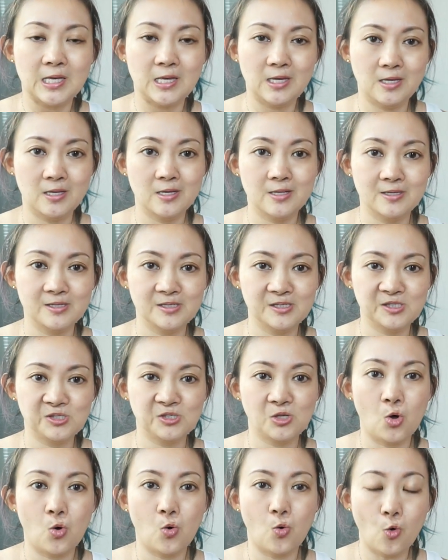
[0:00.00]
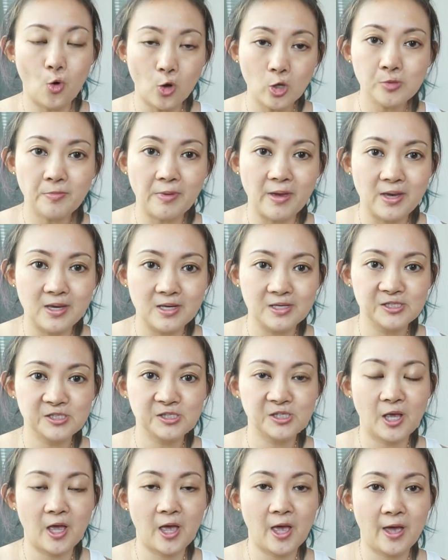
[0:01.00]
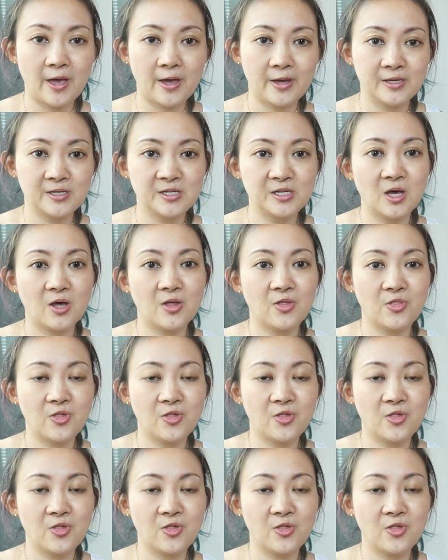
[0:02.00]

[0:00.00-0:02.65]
is oil-based and